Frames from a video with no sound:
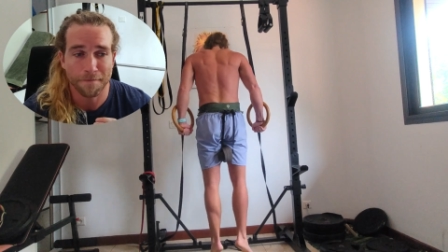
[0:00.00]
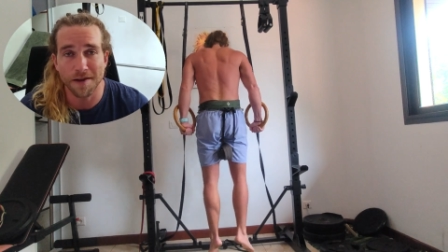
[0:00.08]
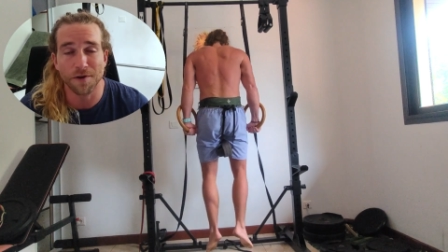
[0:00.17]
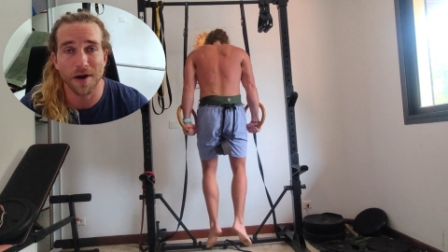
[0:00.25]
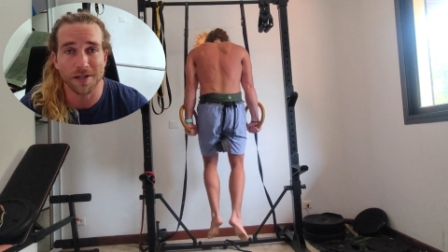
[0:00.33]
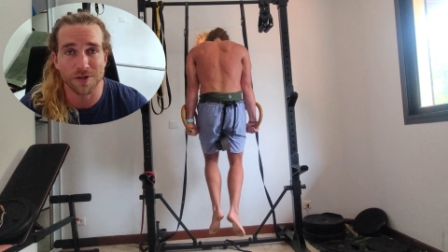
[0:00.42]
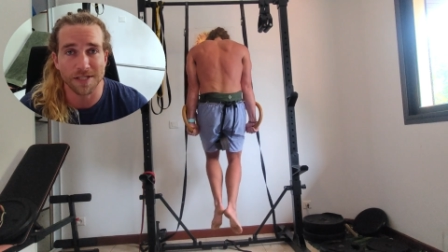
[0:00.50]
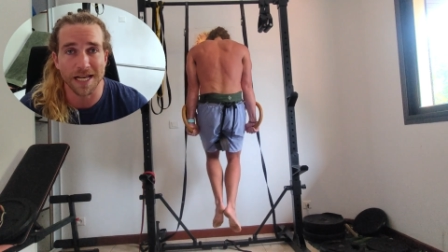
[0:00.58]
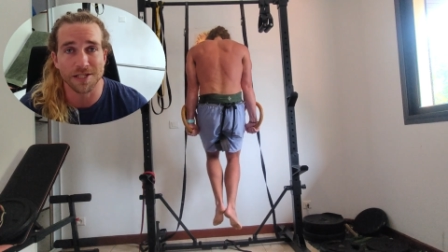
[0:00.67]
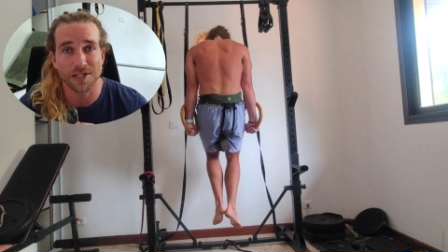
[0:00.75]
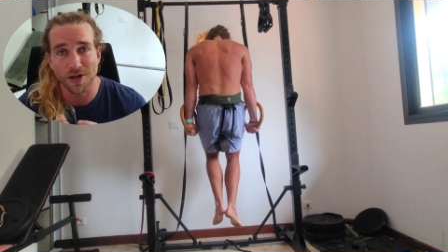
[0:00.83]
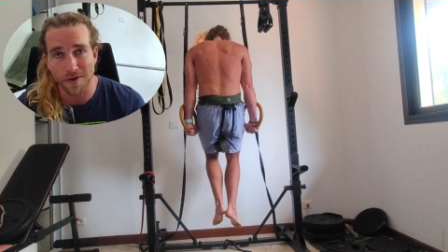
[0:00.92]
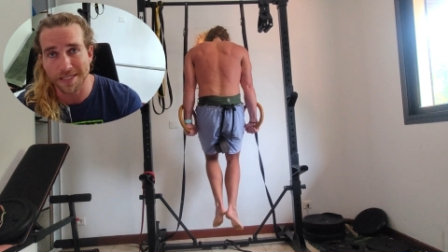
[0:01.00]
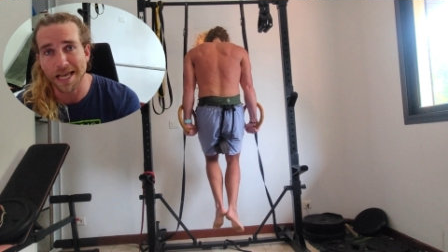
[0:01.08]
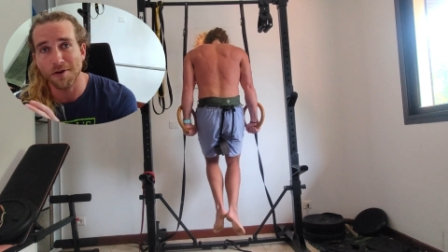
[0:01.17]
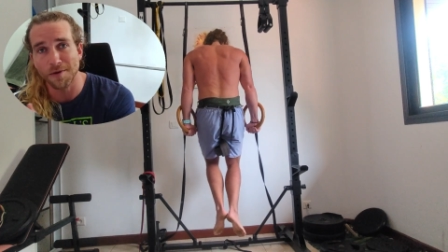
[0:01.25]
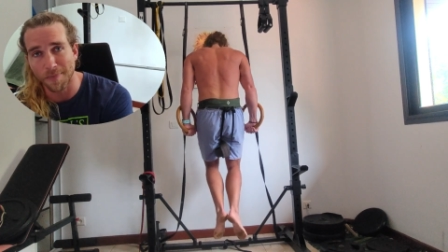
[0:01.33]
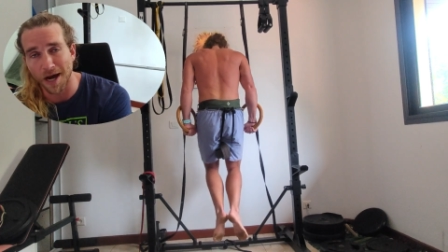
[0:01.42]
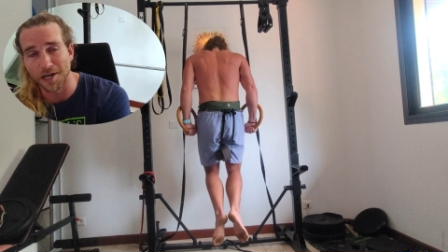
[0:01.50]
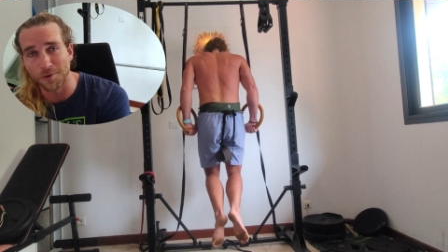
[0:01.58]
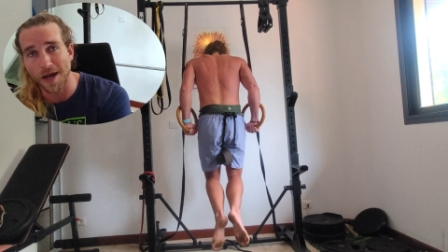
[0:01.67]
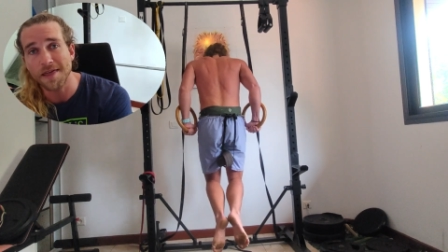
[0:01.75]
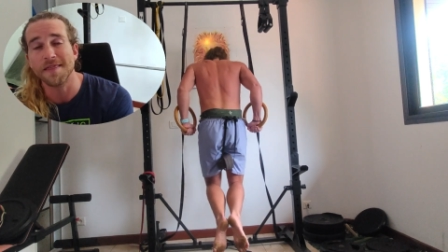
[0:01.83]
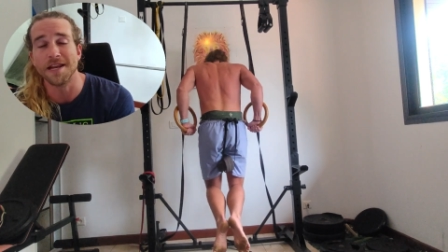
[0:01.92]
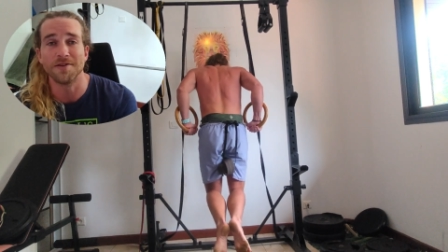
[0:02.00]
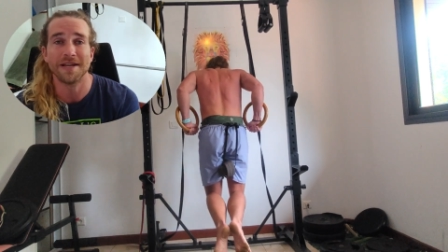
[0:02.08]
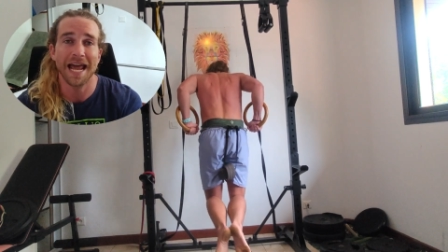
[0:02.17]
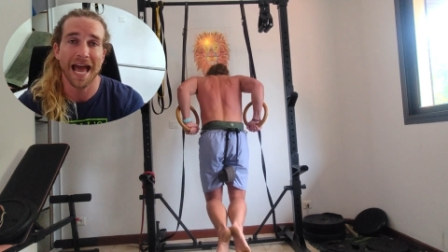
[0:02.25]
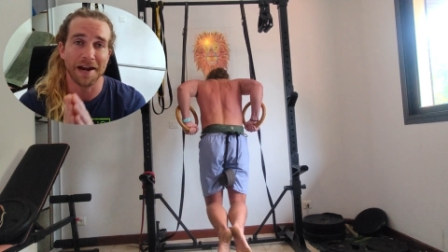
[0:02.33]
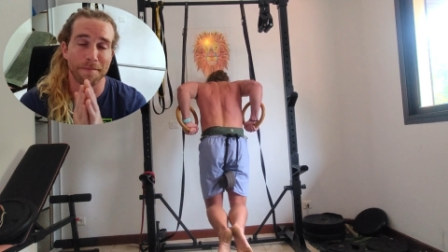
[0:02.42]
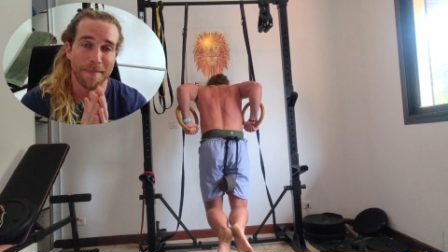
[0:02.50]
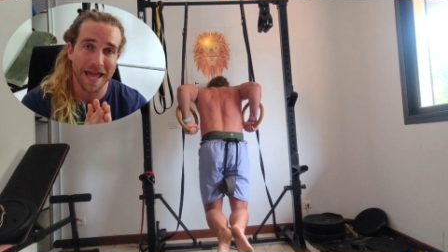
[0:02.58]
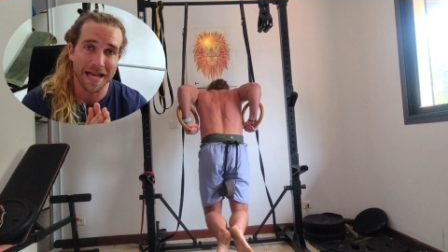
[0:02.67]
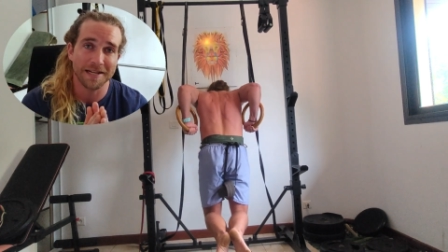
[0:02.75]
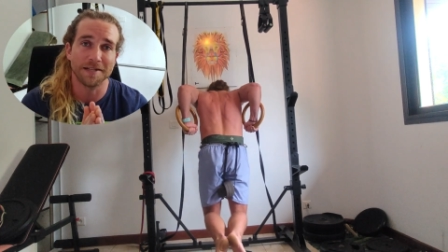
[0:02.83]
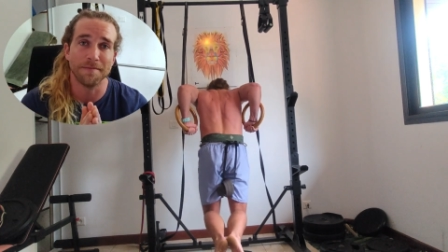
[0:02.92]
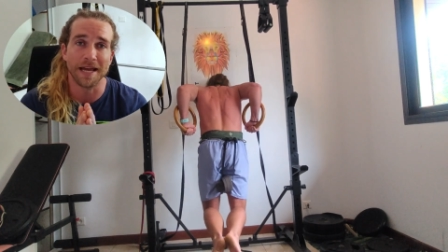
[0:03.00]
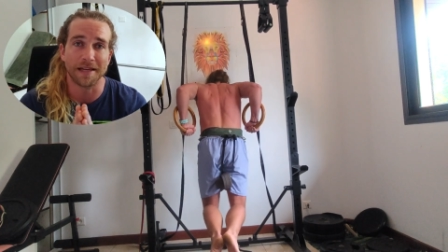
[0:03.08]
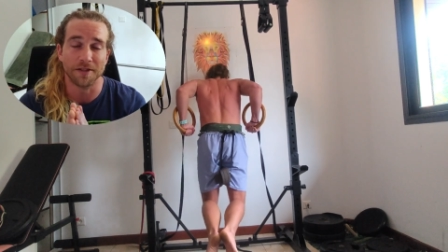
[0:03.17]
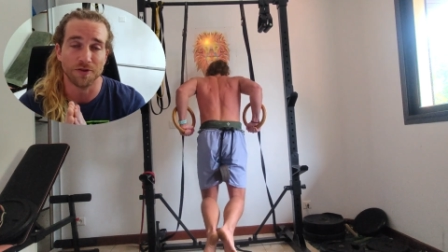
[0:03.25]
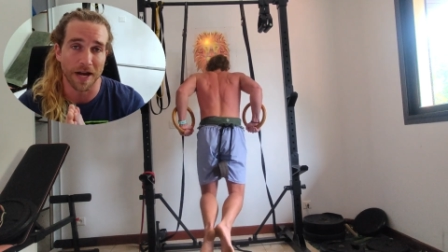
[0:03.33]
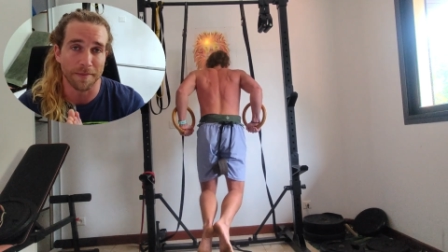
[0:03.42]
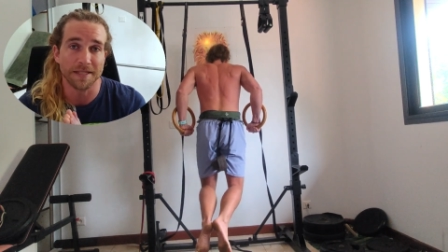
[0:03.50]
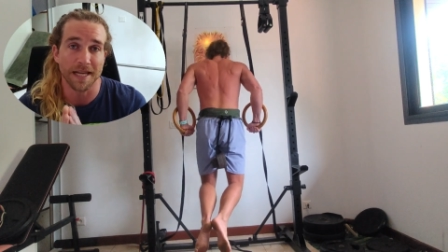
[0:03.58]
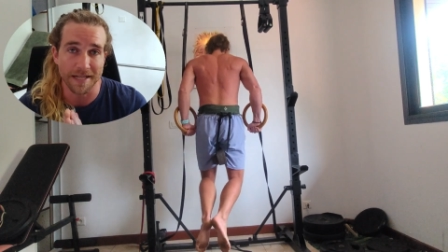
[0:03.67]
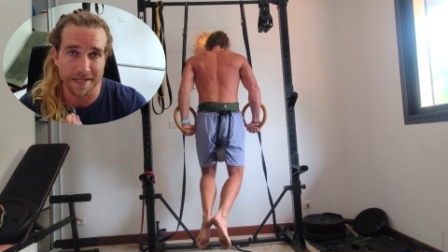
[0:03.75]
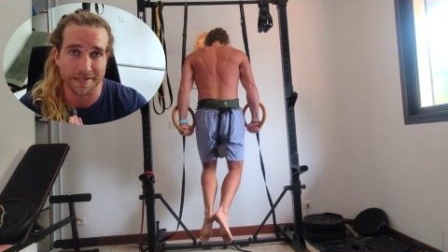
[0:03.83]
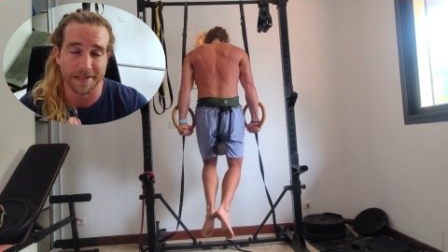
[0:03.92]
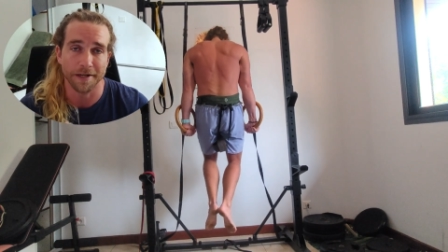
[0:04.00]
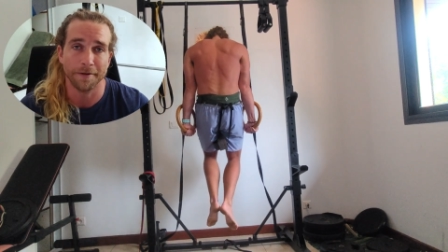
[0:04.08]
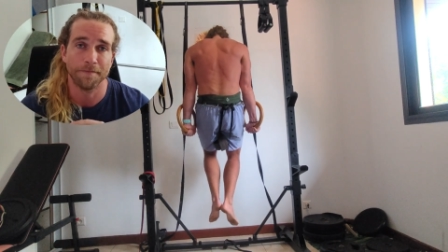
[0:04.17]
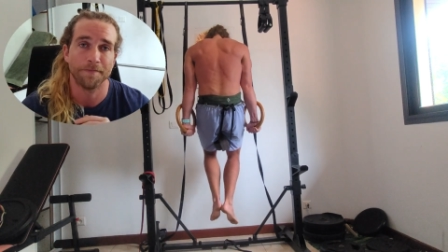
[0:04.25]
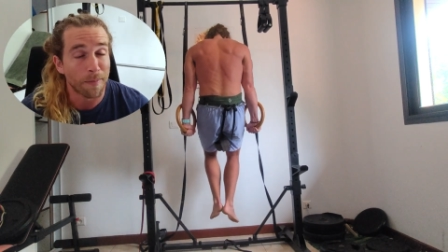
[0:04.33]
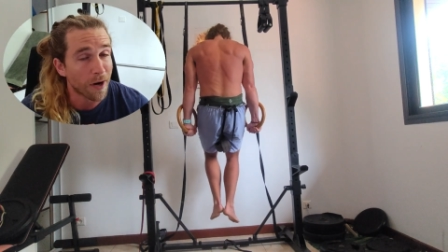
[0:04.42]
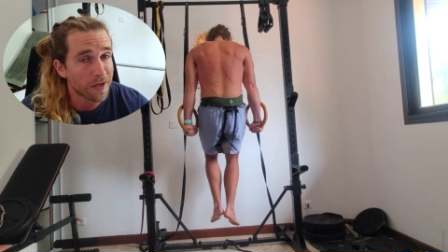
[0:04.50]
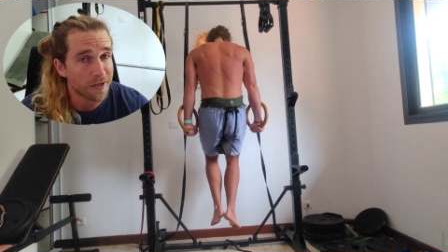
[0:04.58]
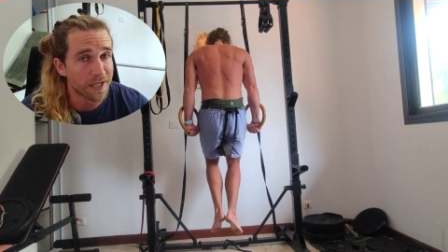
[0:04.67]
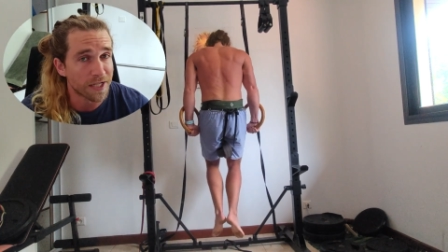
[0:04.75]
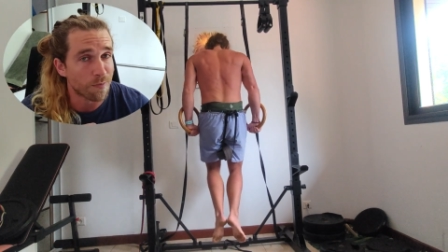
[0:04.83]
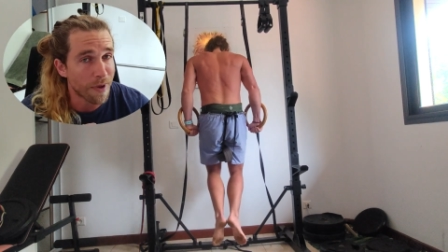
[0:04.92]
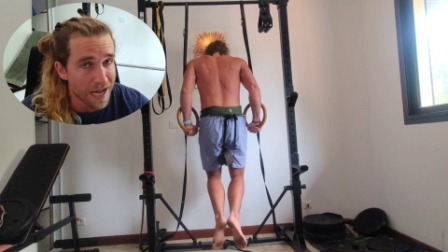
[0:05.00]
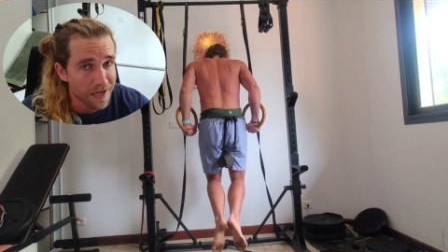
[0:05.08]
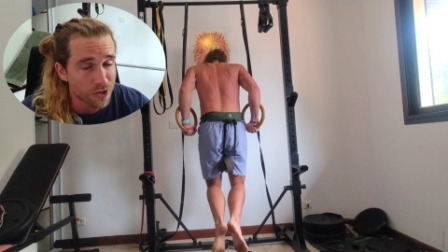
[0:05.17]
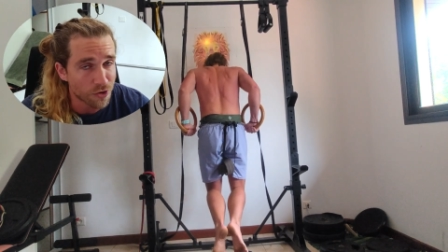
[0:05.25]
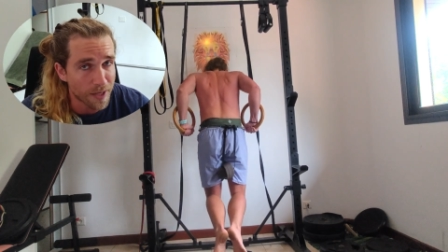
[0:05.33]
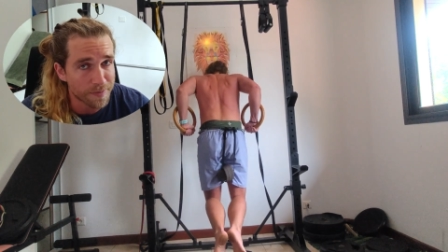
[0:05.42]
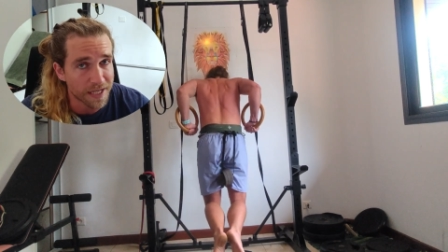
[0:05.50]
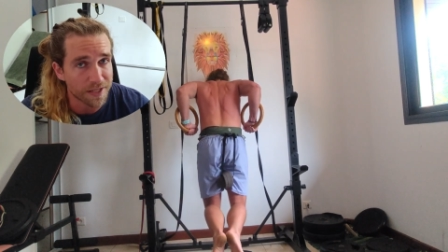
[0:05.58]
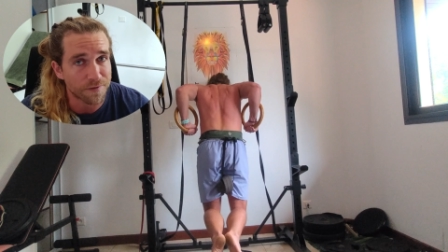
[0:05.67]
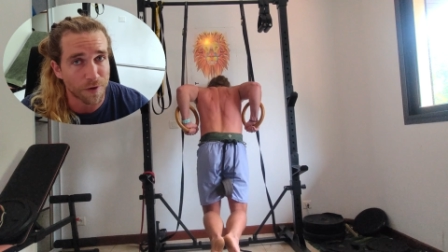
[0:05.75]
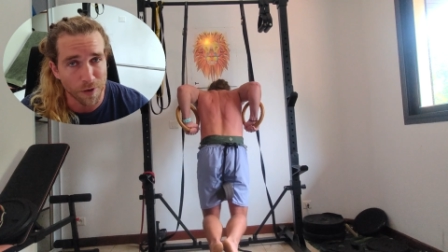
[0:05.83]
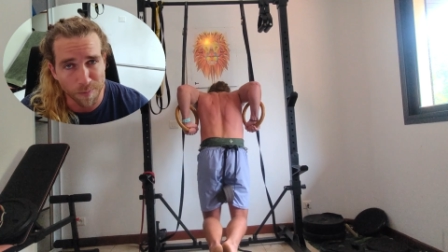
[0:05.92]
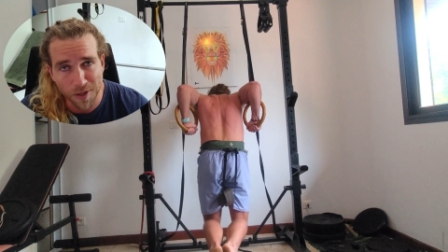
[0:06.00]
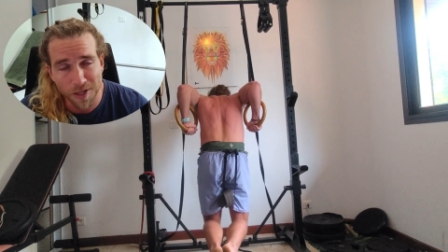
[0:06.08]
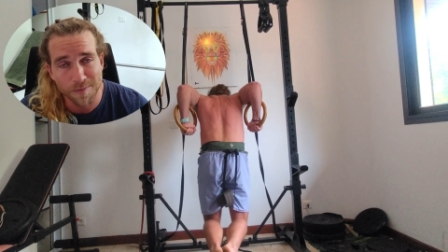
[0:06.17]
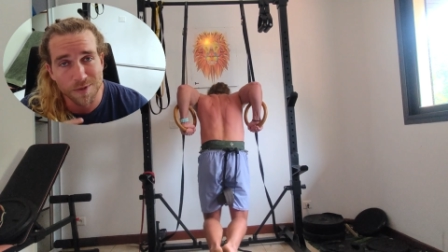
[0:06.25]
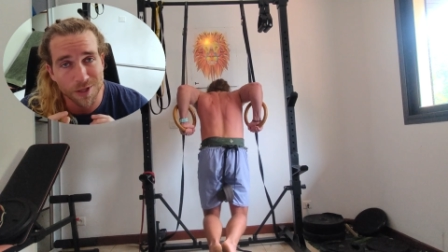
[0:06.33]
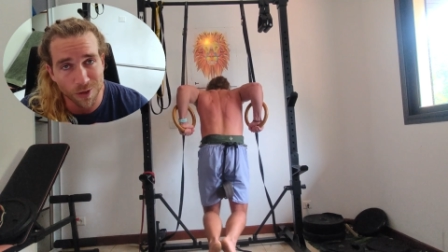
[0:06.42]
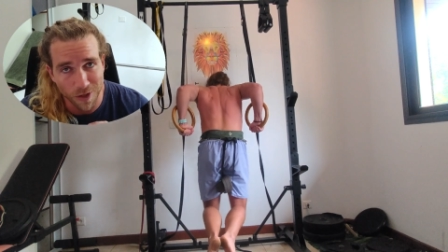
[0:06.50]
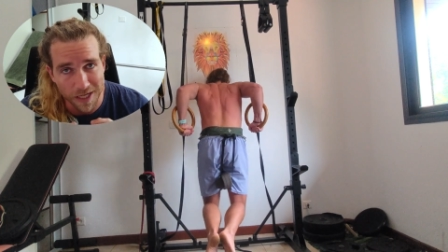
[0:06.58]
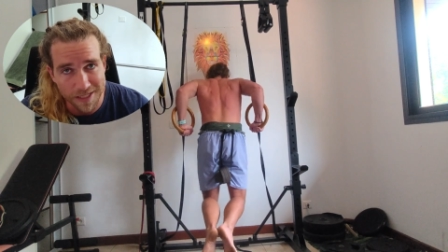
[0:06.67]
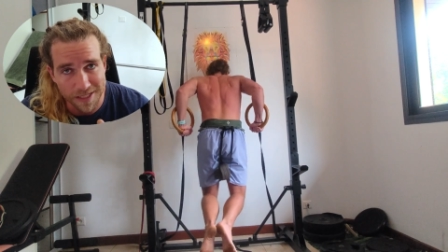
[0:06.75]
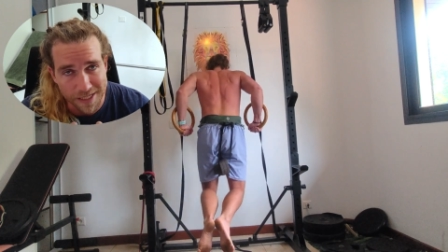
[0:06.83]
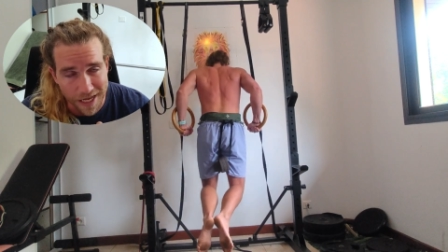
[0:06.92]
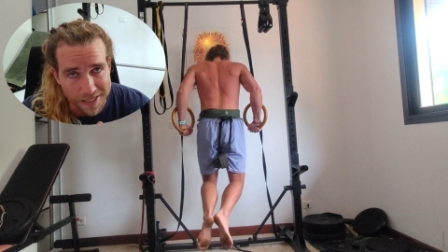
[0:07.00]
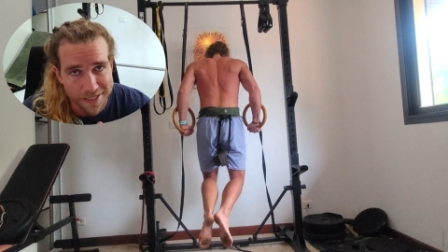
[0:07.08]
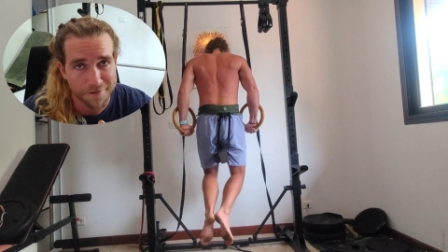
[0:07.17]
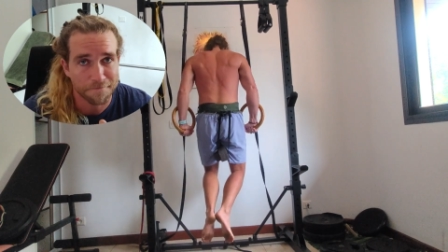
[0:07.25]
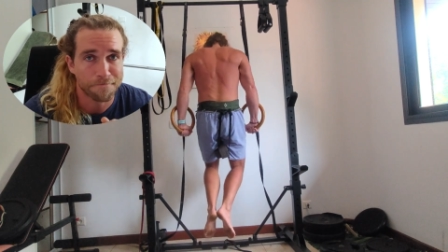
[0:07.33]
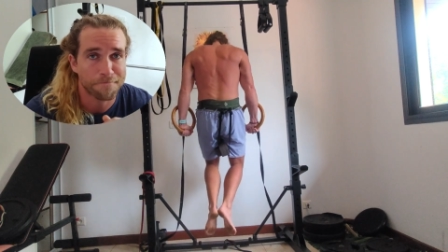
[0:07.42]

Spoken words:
If your exercise starts out at body weight, then you can add a band to make the drop set easier. My partner does banded drop sets for her pull-ups to great success.